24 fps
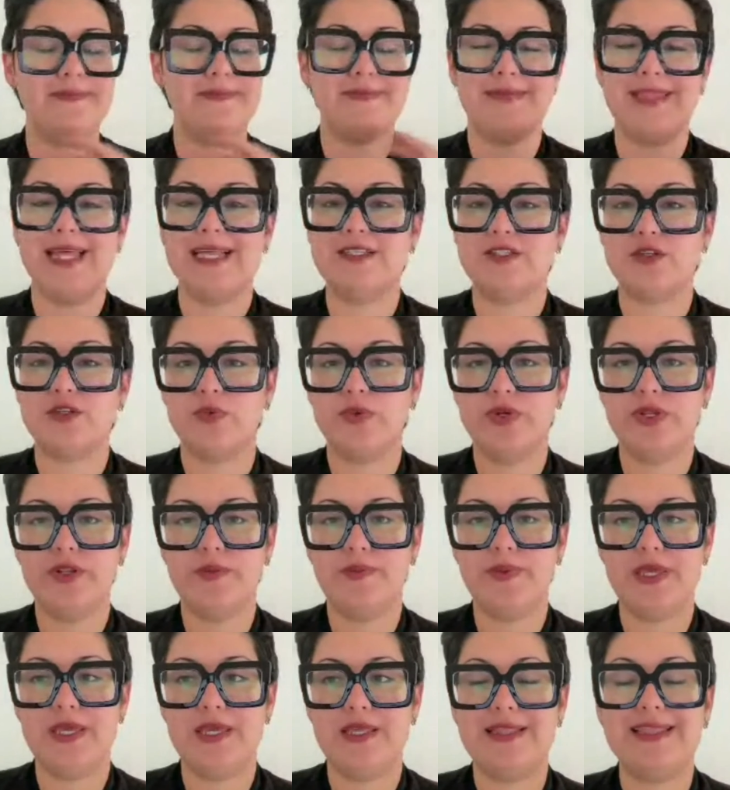that's
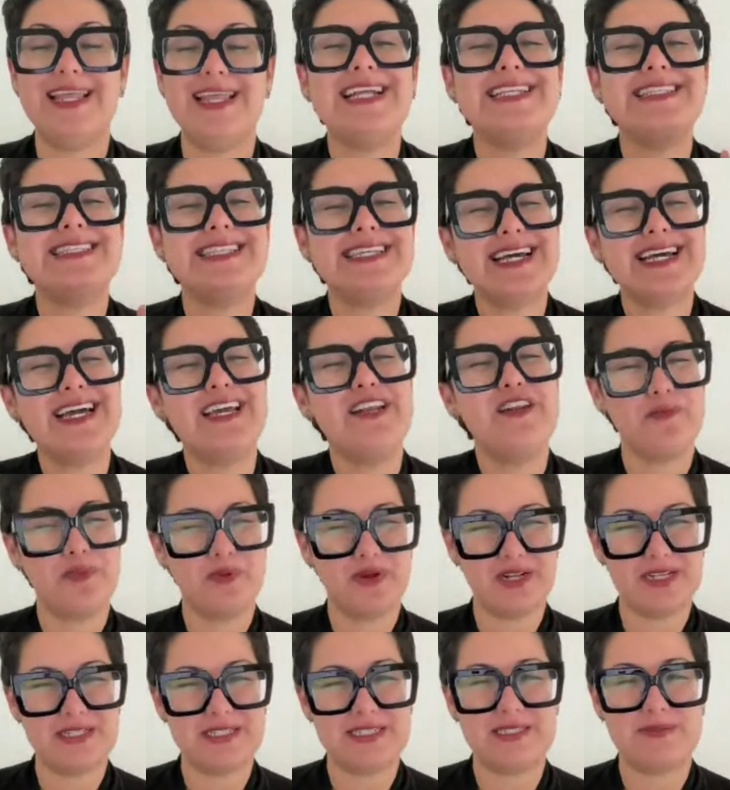the kind
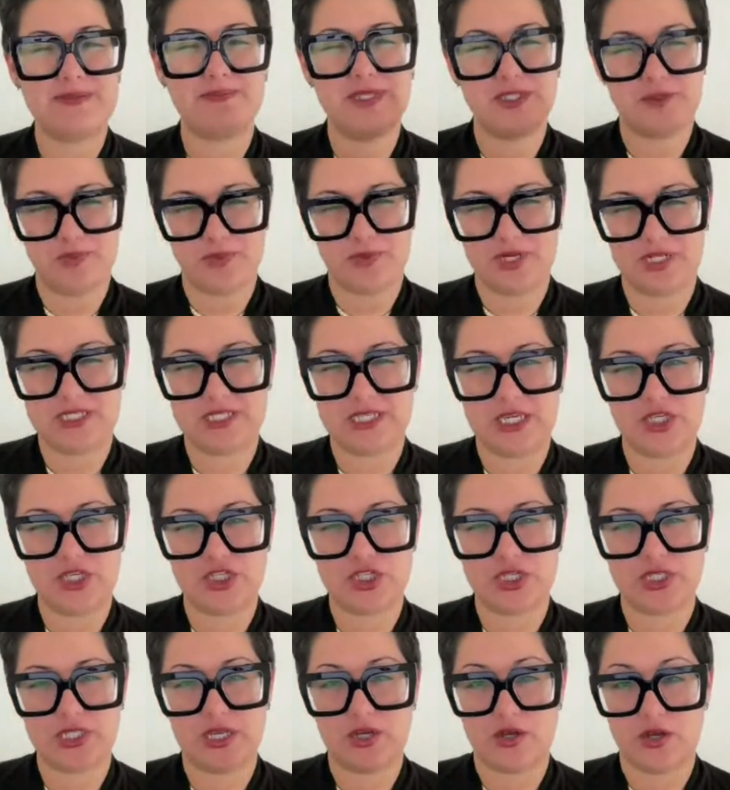of
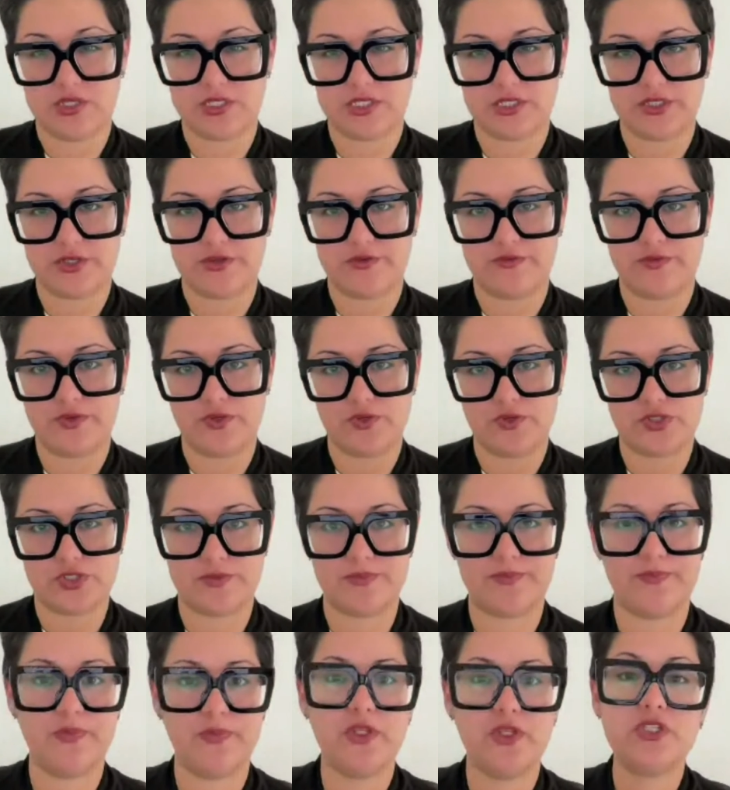mispronunciation that causes
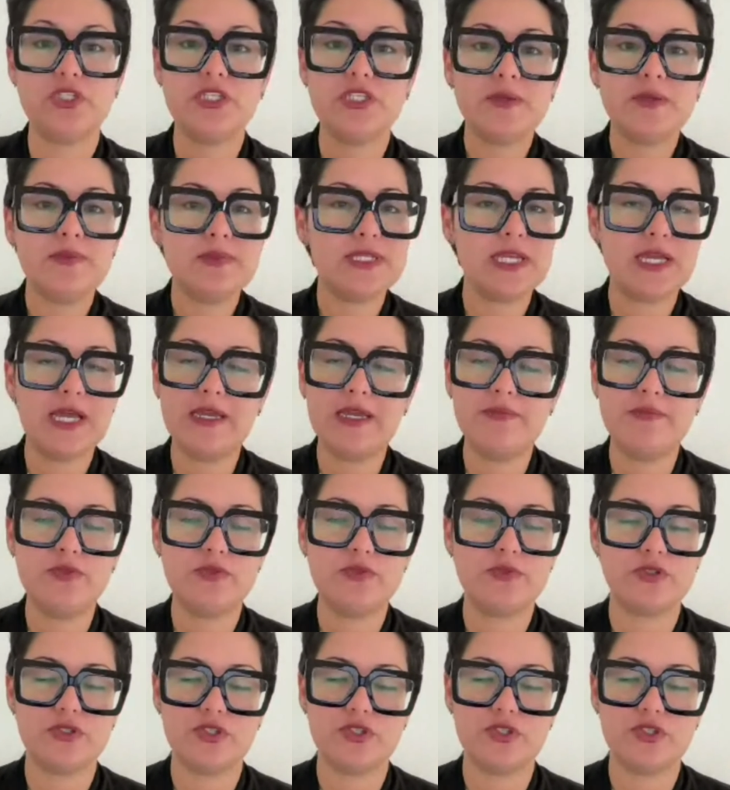confusion. There's sometimes or